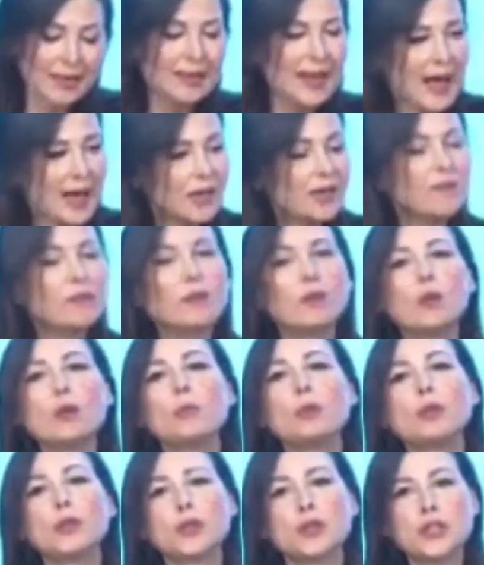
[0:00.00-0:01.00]
a lack of
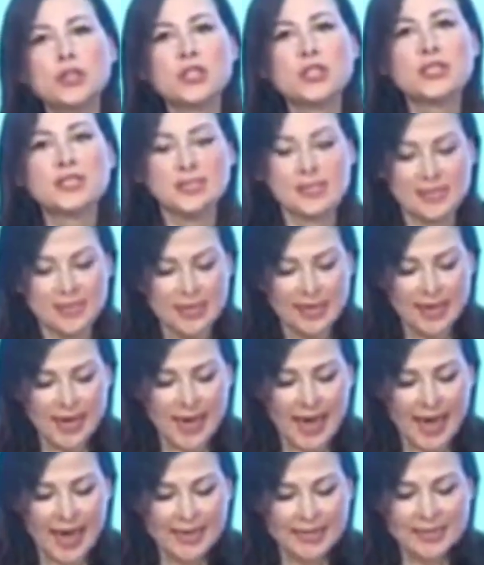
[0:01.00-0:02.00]
global
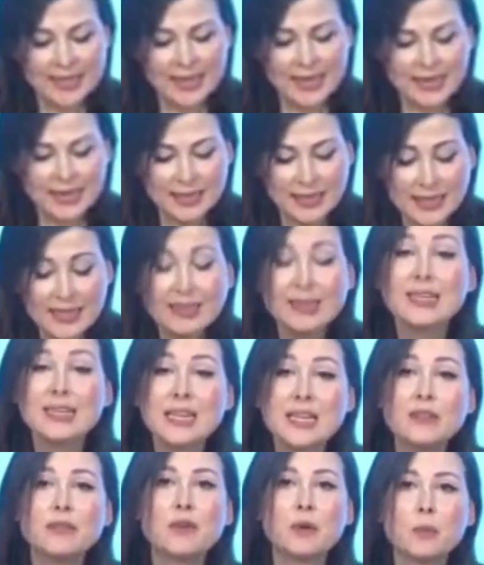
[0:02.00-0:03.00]
urgency and the
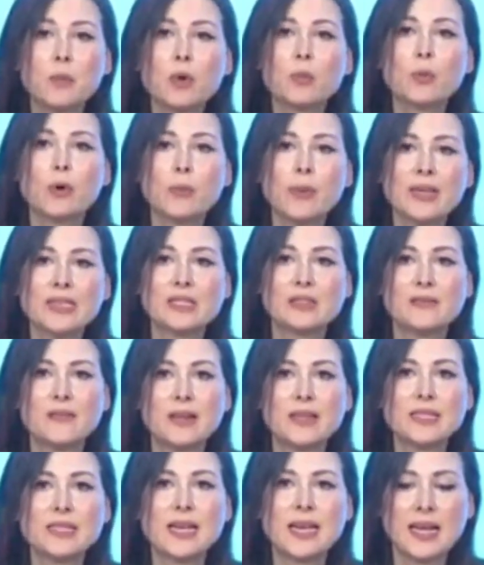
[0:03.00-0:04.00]
need for more robust
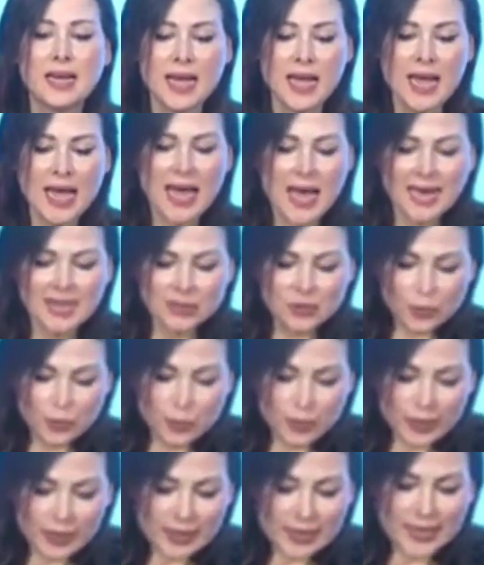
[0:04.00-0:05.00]
funding has
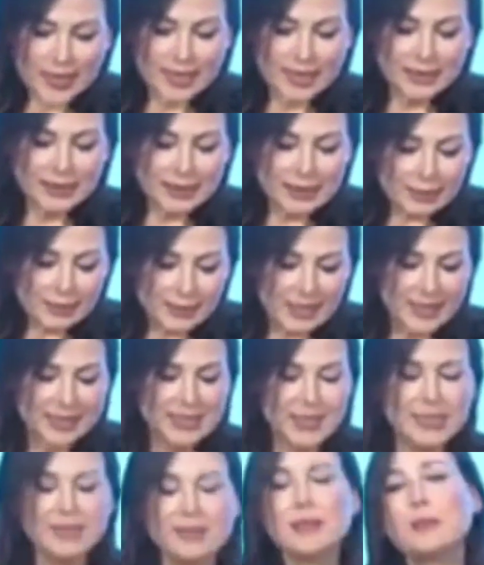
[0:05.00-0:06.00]
really
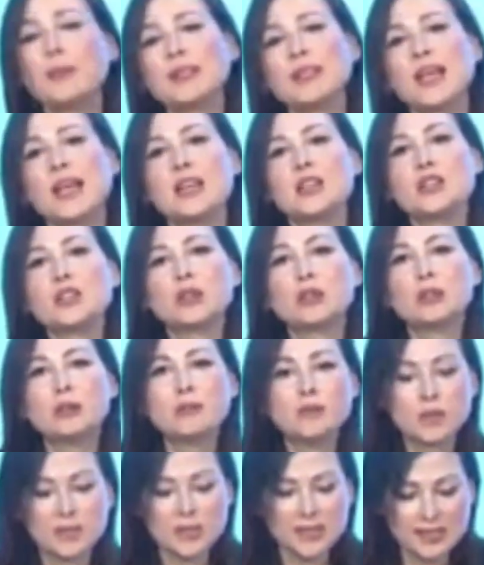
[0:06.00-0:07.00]
limited the potential
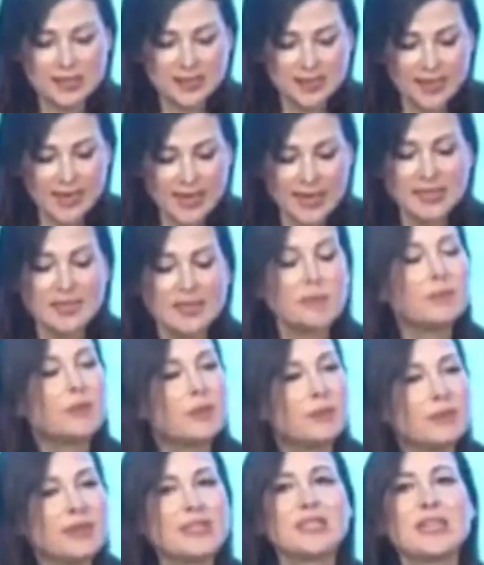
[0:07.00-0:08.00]
for sustained
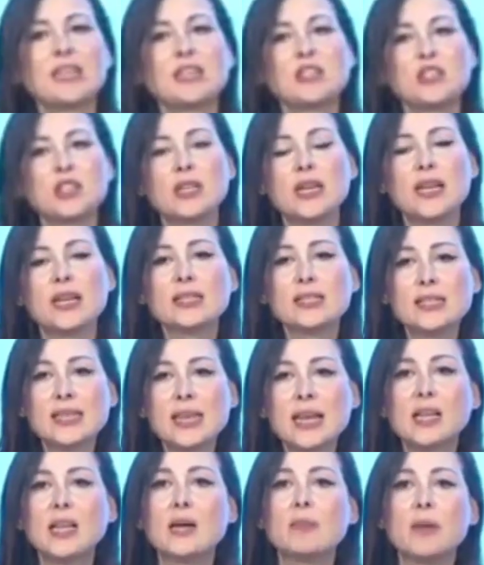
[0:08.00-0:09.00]
implementation and
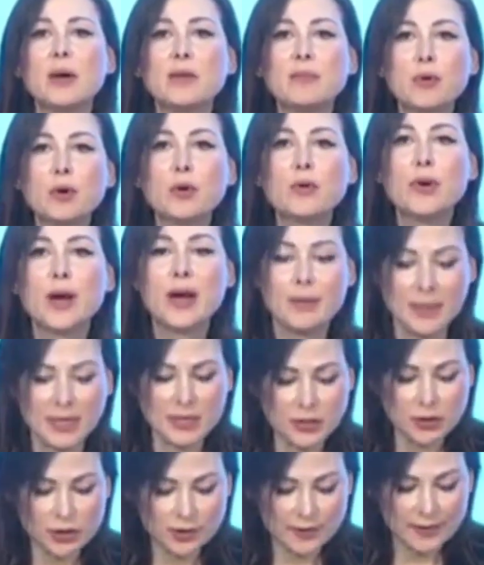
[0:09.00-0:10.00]
scale up of program
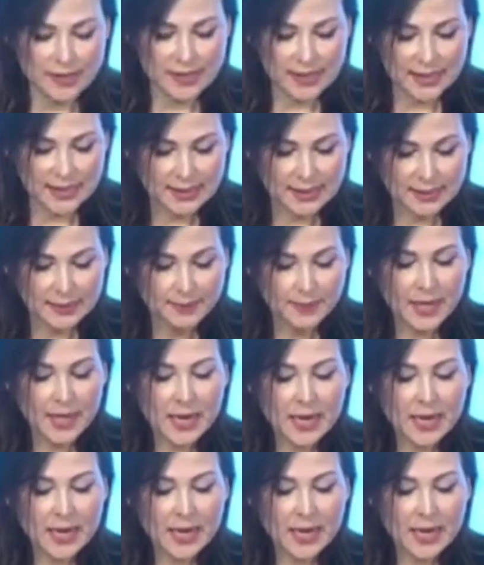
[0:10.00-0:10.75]
and services.